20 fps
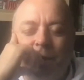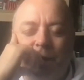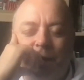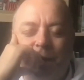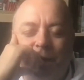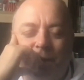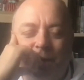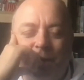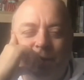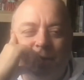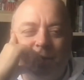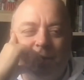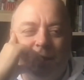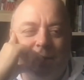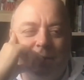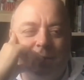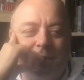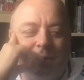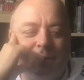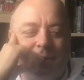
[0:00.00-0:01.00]
And I think
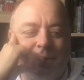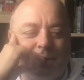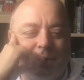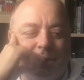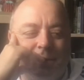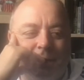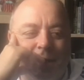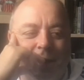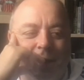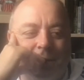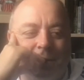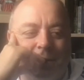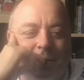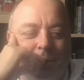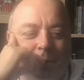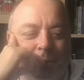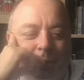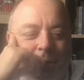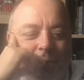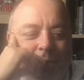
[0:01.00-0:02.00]
that's going
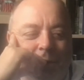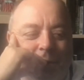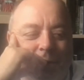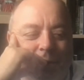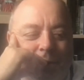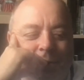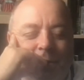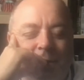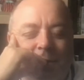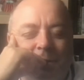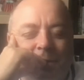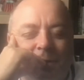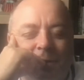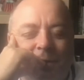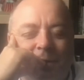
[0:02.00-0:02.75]
to be very interesting.